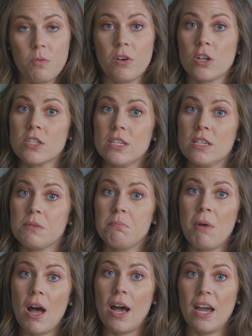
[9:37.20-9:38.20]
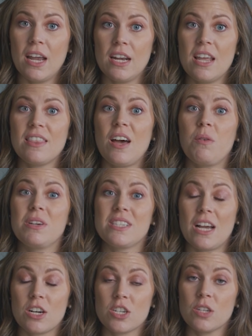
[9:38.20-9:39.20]
versus mine that was
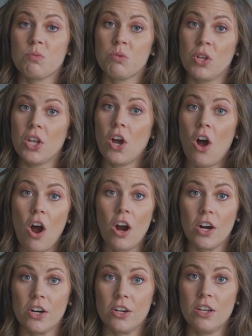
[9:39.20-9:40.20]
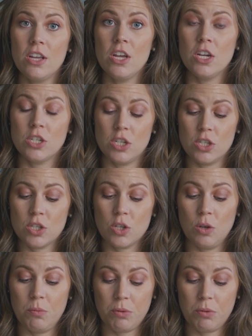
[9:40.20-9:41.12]
actually really hard to scoop